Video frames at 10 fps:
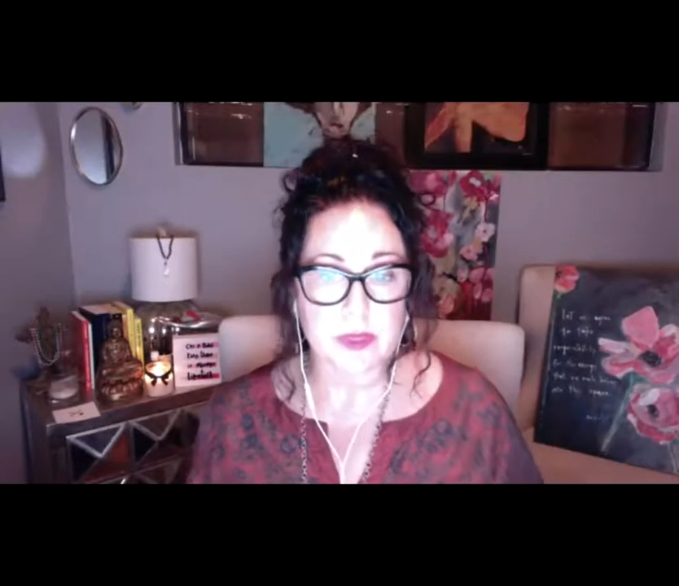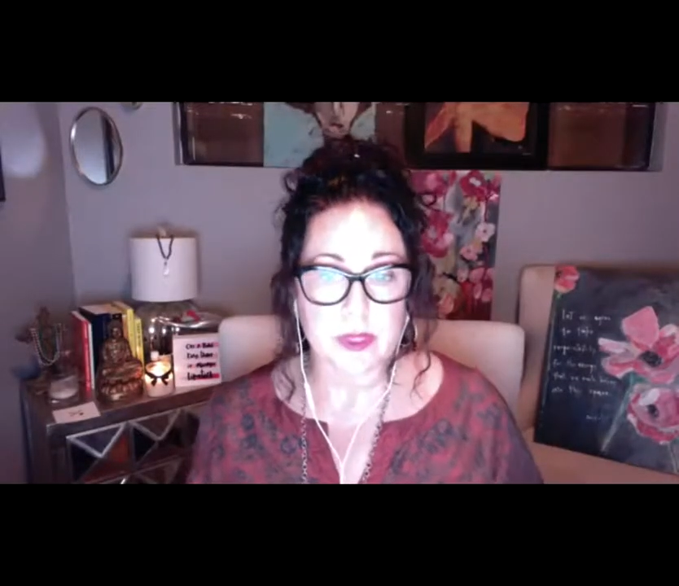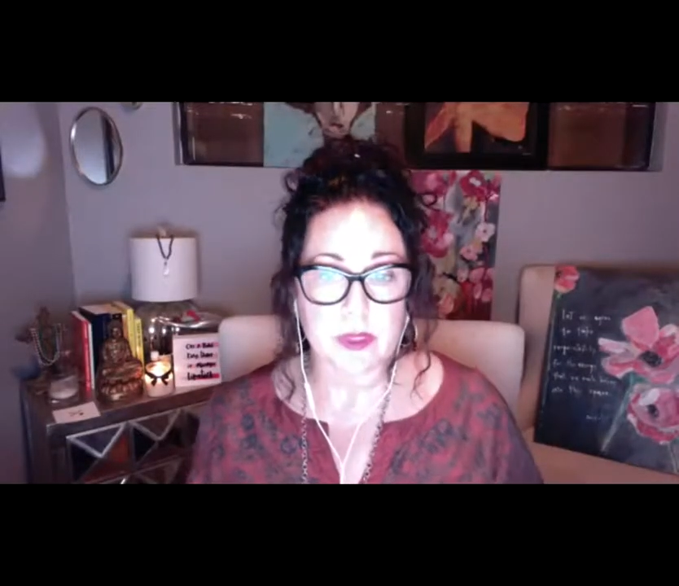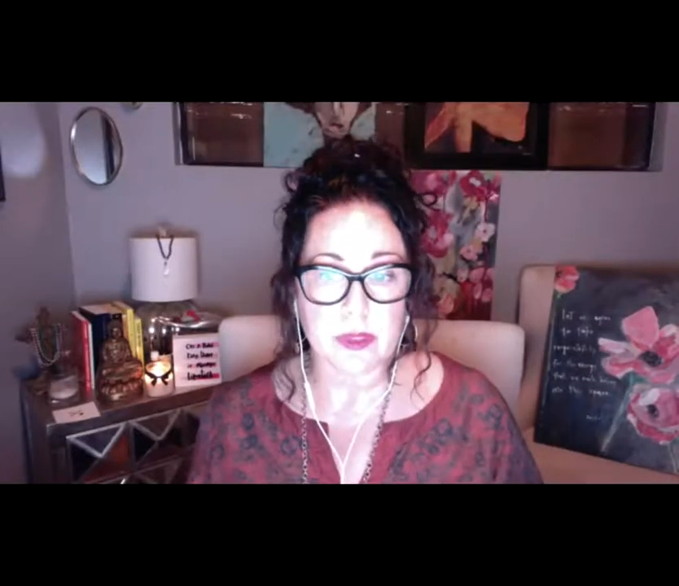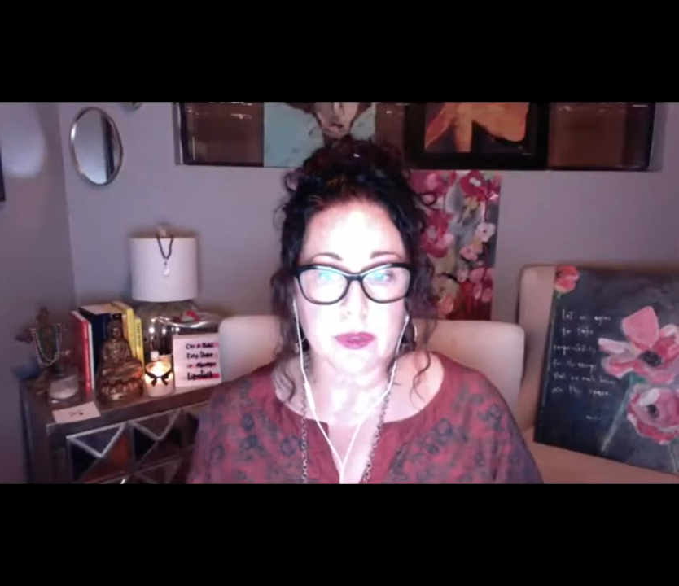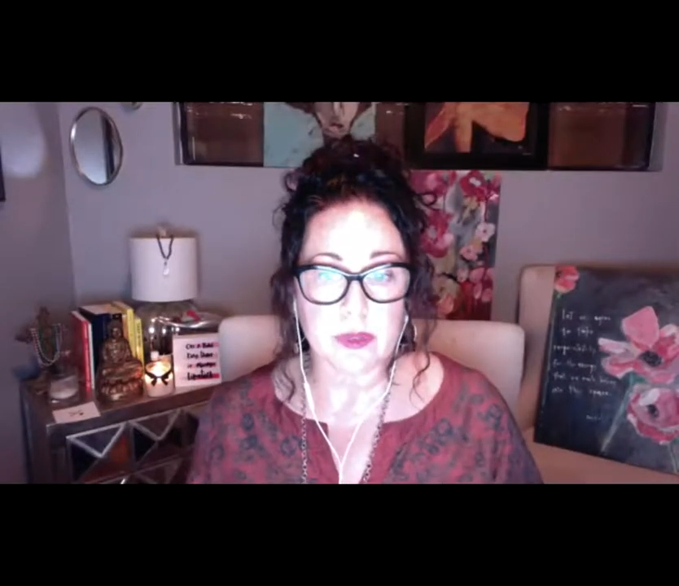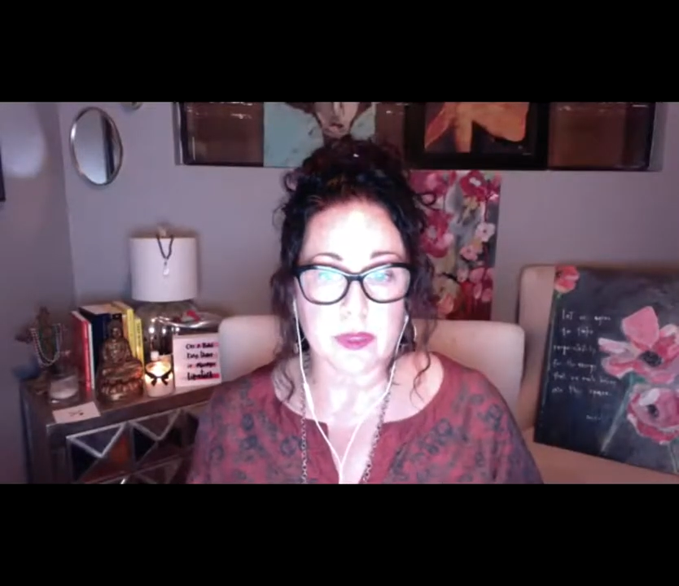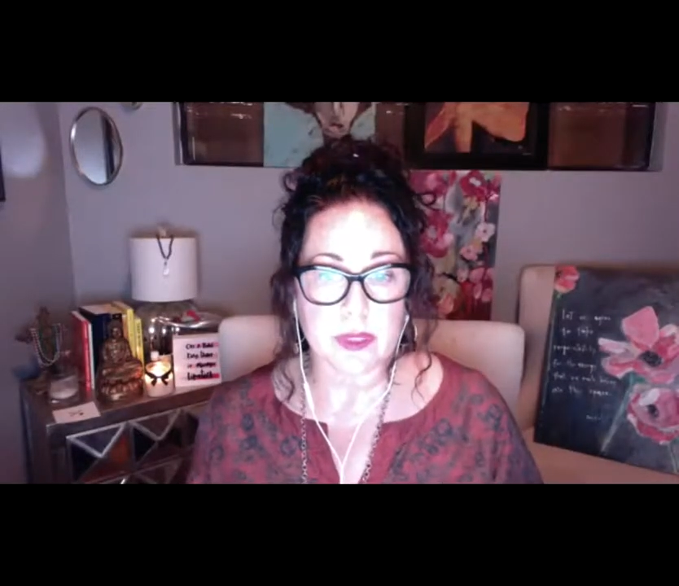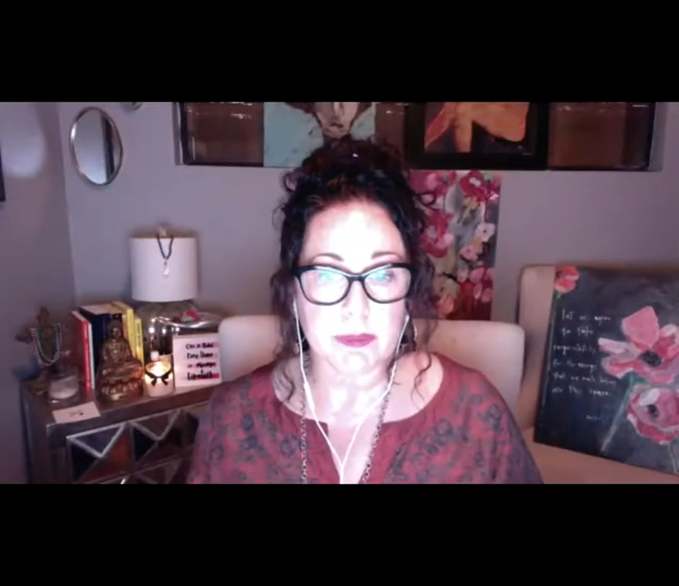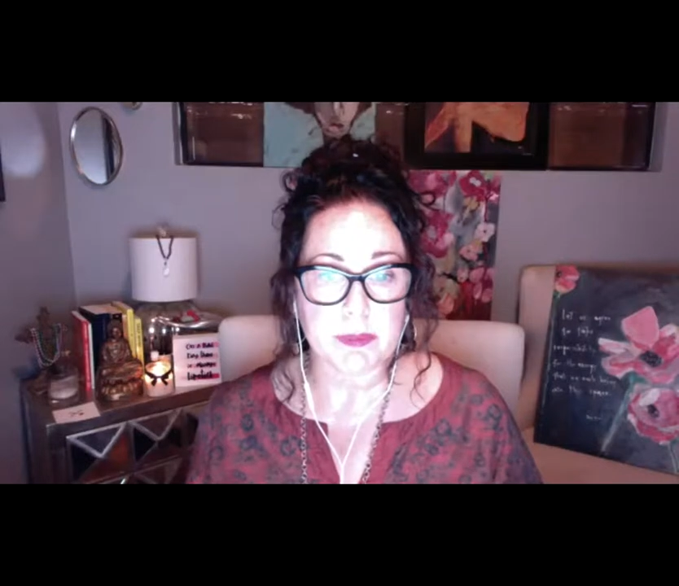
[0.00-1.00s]
include a
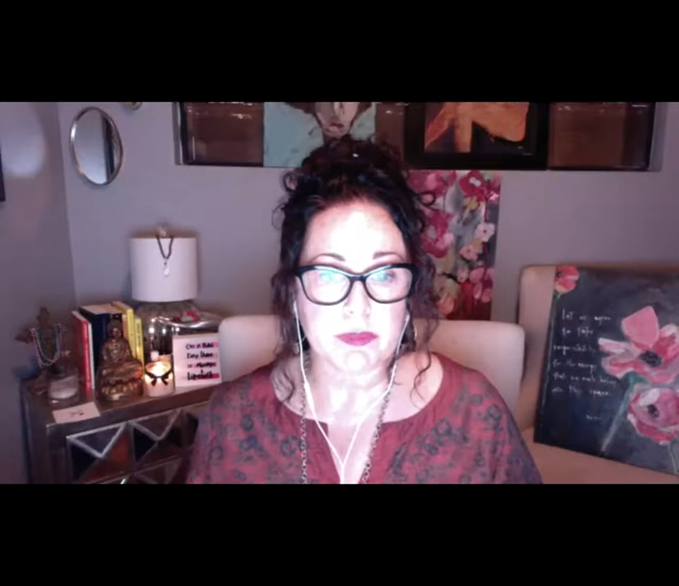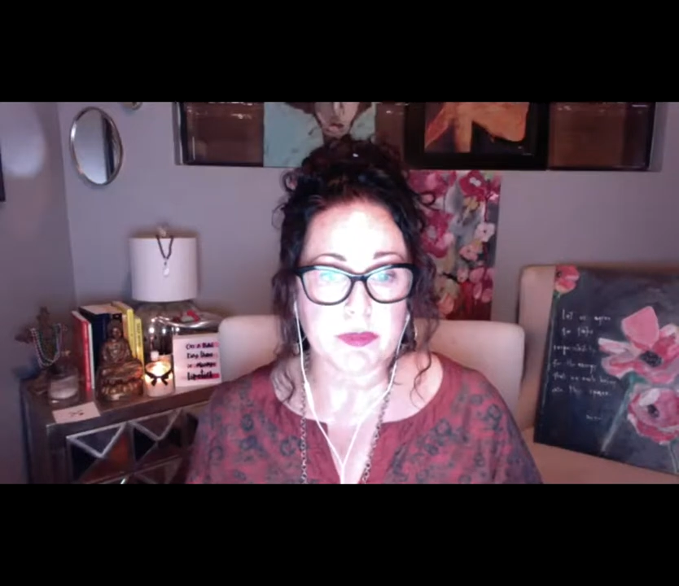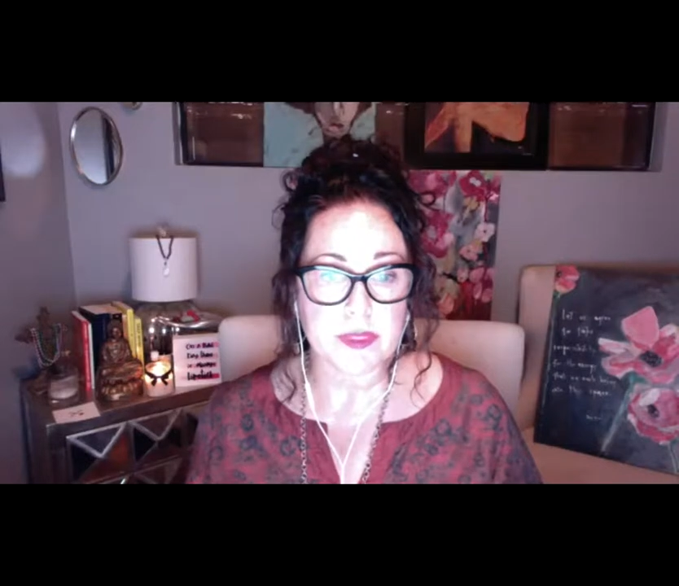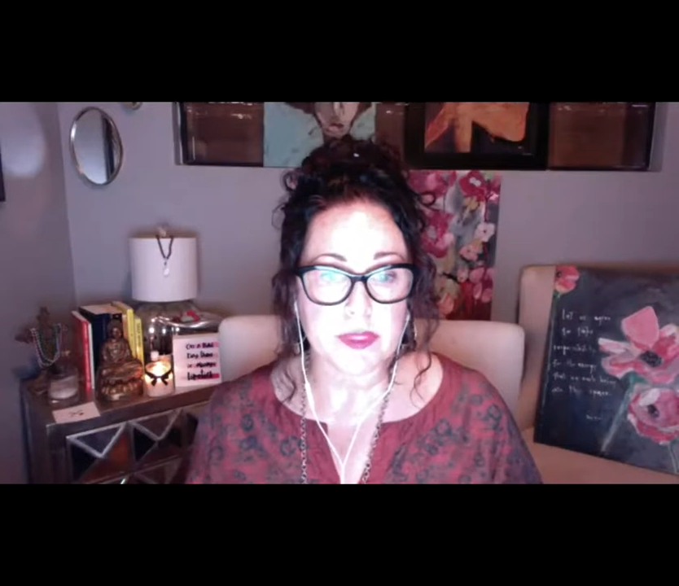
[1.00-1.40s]
couple of links.